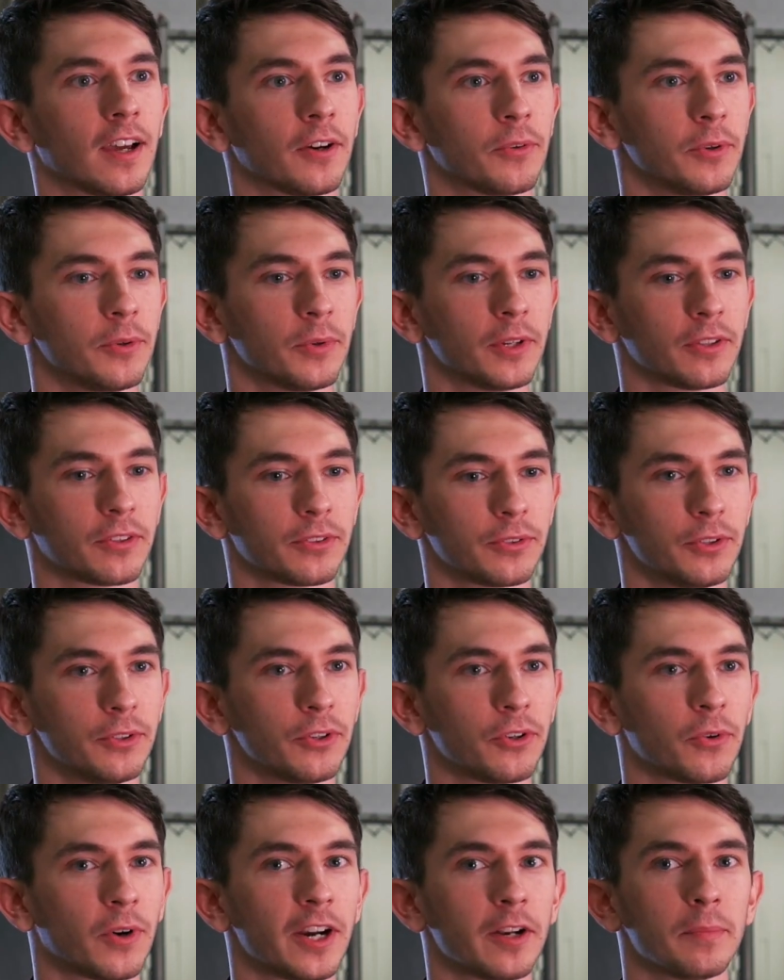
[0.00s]
We went
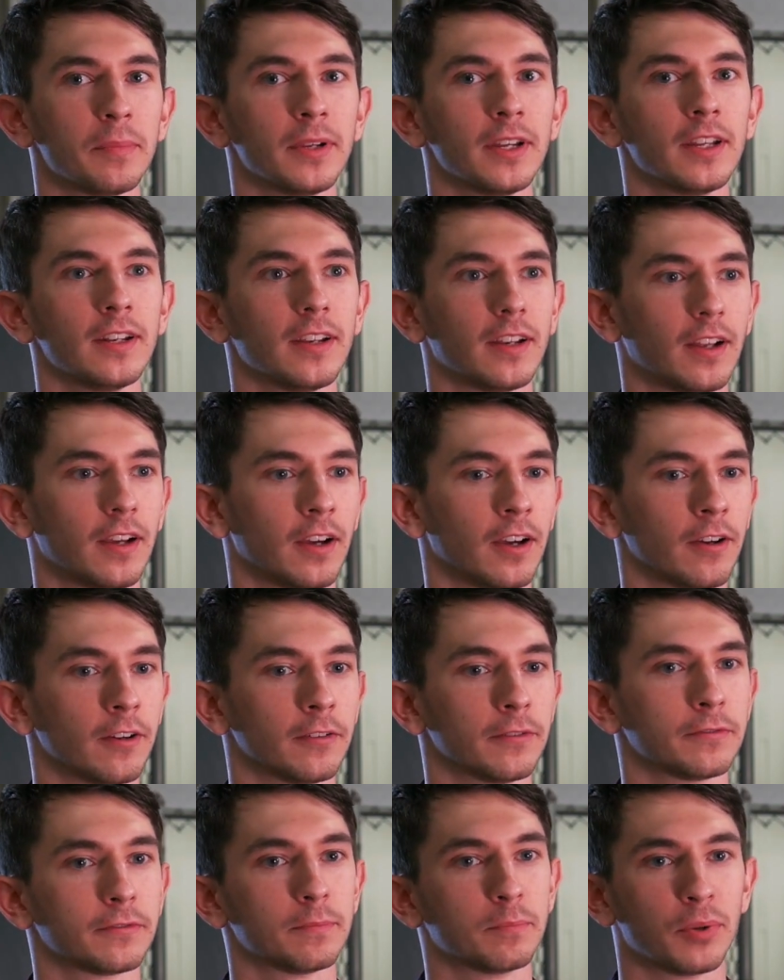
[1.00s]
through quite a bit
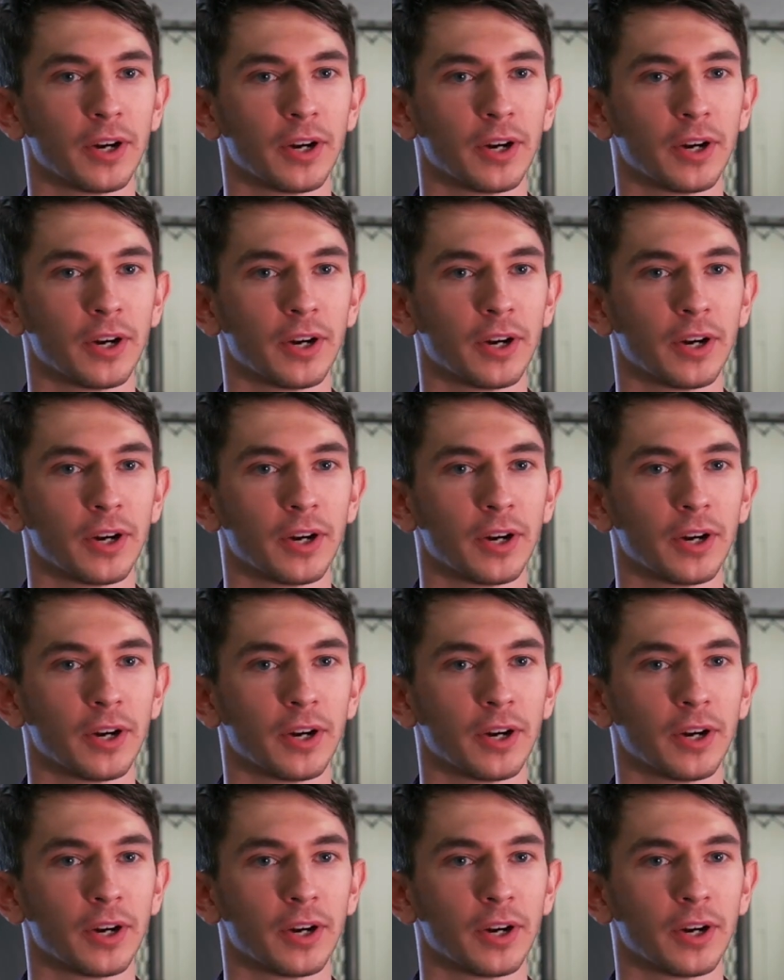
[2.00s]
of